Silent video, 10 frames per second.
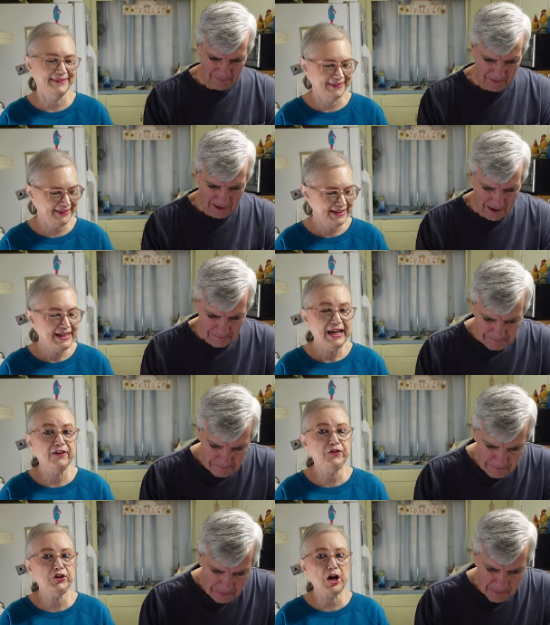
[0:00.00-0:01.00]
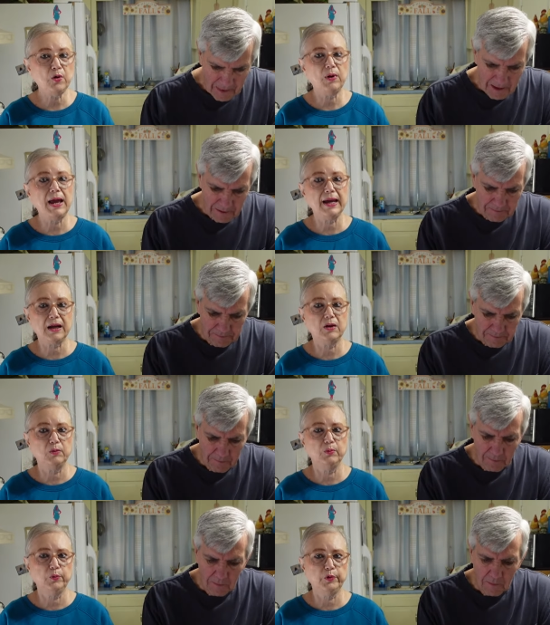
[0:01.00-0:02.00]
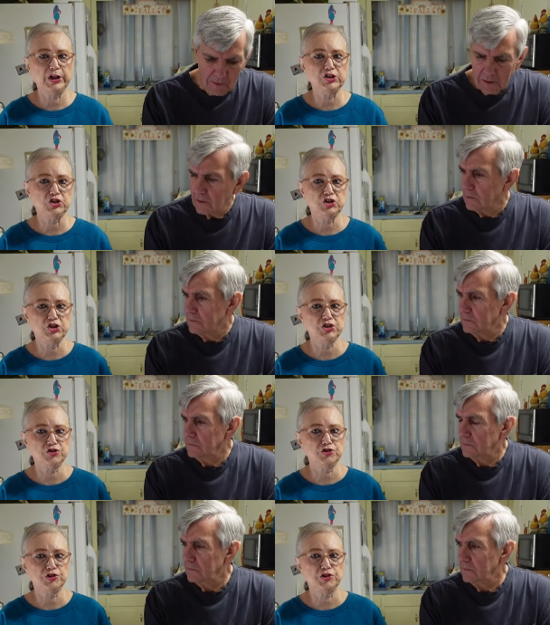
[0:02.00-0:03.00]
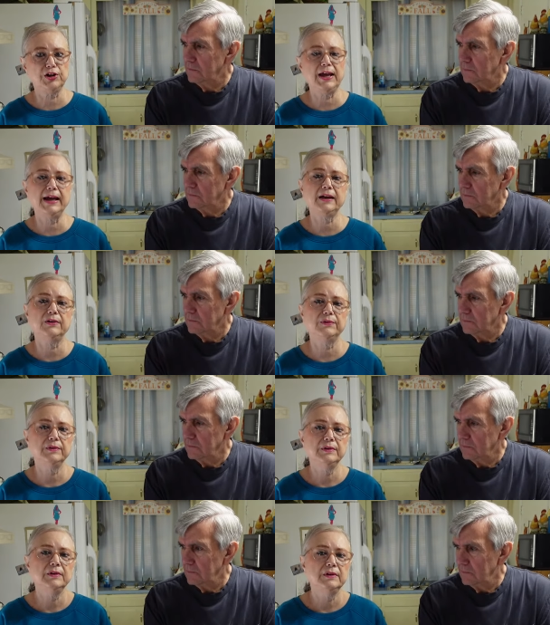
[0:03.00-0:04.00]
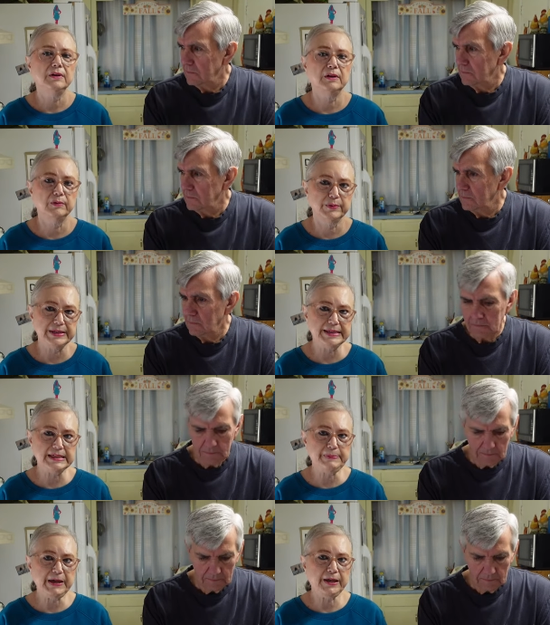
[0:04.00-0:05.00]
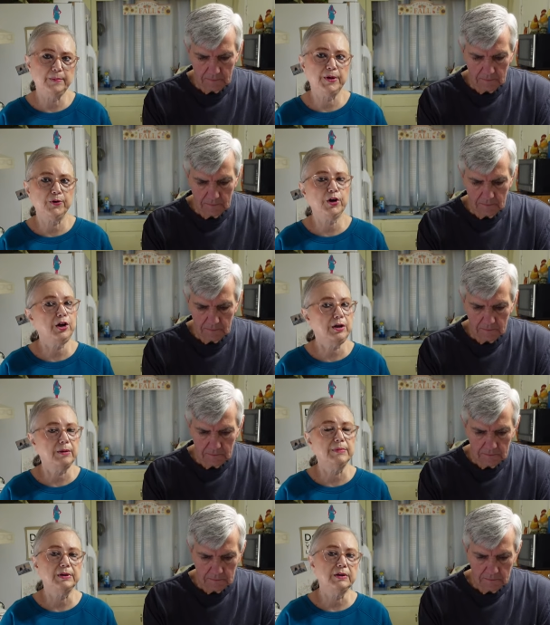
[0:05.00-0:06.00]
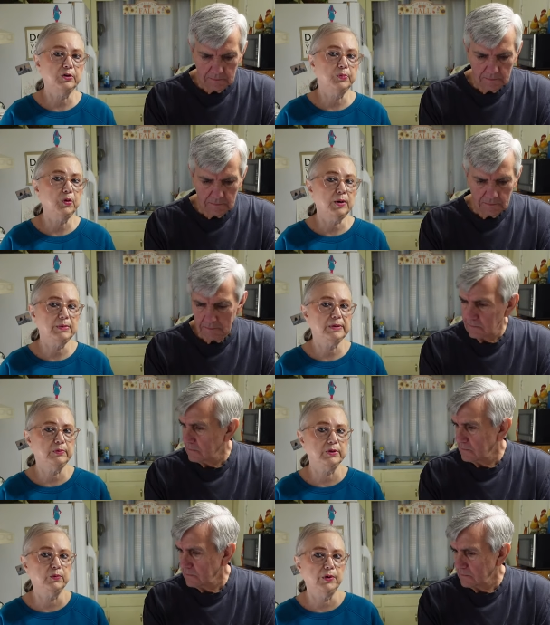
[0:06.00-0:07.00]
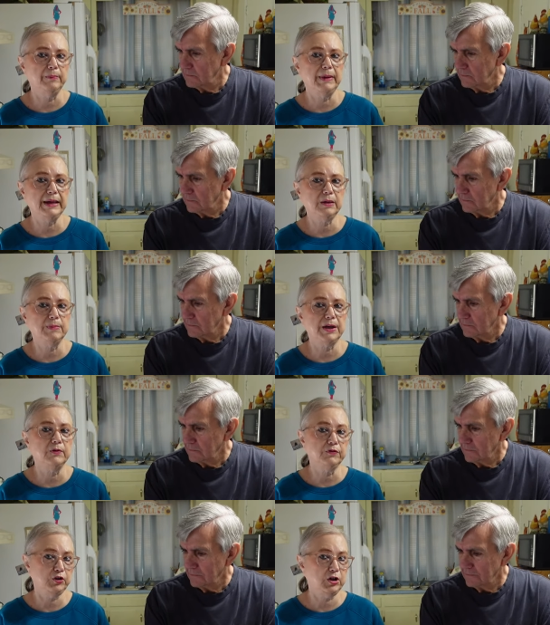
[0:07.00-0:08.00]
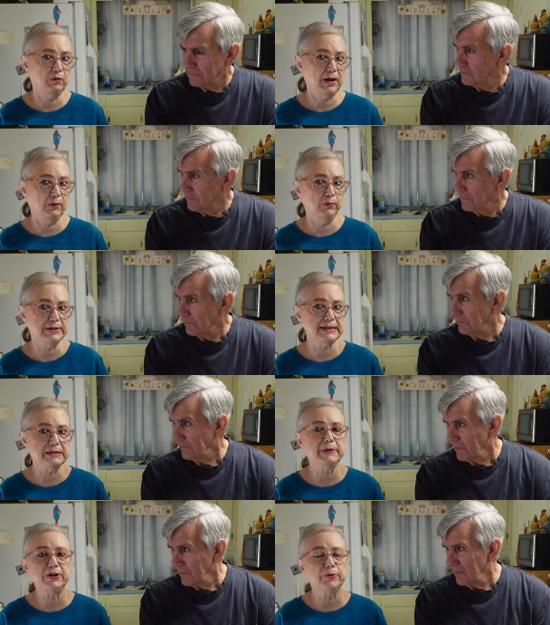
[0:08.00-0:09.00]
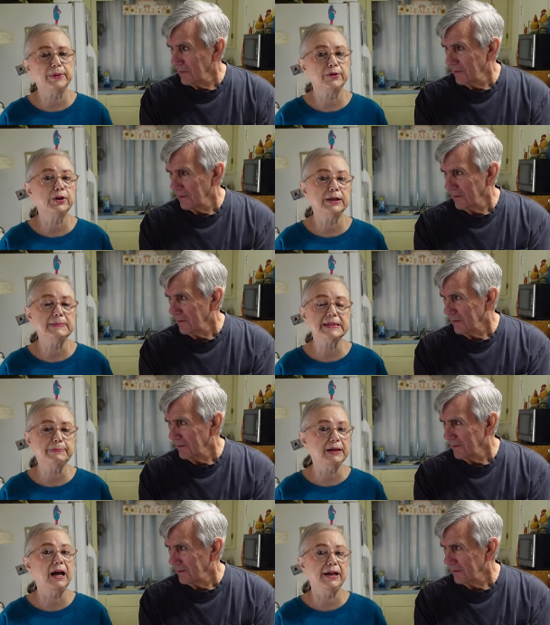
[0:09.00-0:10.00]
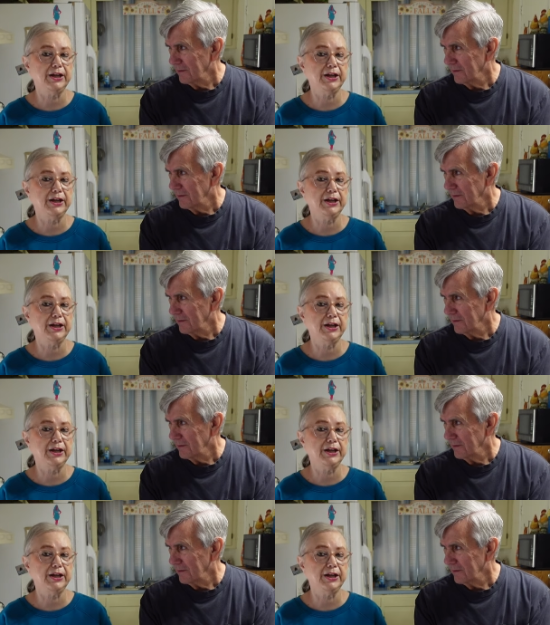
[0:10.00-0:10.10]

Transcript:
Speaker 1: okay. If you don't like a rich dessert like a, a Reese's peanut butter cup, you probably wouldn't want to make them though if you don't like Reese's peanut butter cups. But I